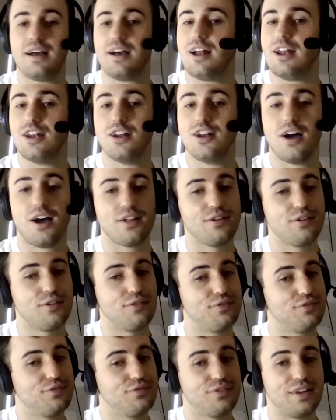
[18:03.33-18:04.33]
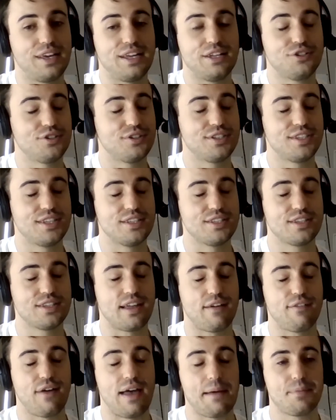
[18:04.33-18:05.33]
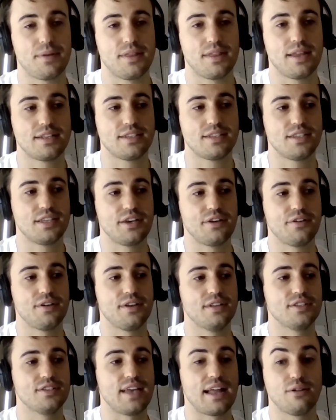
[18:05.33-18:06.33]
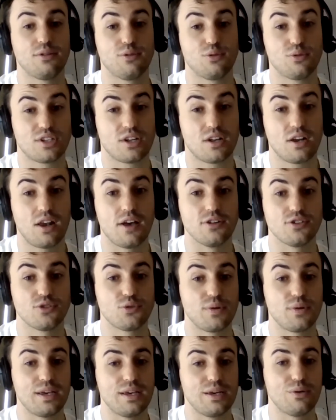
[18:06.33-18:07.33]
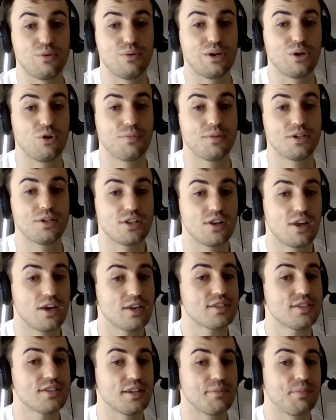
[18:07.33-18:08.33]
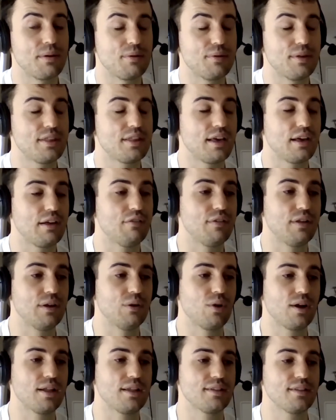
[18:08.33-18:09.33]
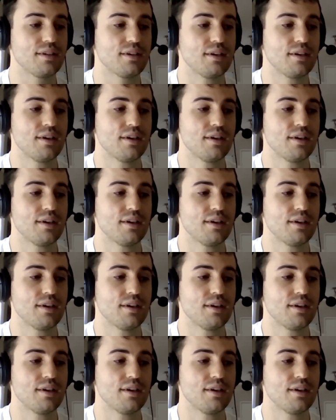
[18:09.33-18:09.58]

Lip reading: A lot of interesting stuff happened that series, and it was close. We almost lost it, but we thankfully won it.